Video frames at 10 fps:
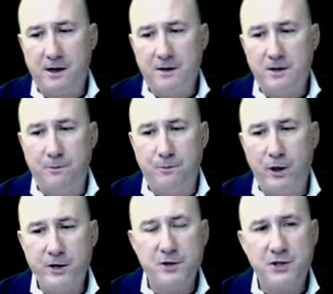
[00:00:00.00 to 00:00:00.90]
to put
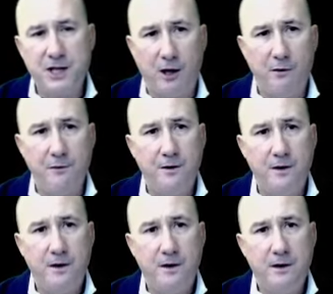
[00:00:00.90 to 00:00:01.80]
yourself
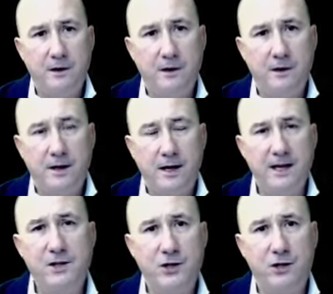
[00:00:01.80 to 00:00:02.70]

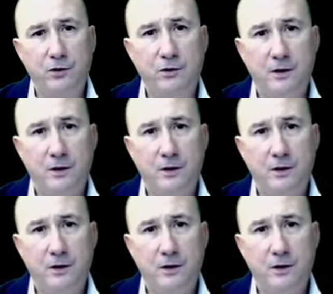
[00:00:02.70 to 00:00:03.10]
into